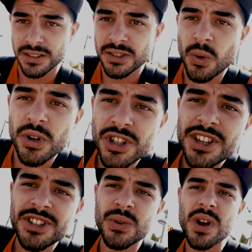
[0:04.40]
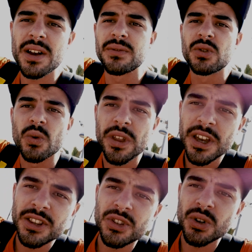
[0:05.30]
So we just arrived to the
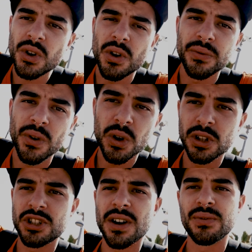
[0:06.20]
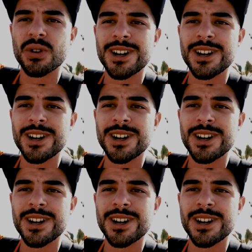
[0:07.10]
enter of Old Jaffa,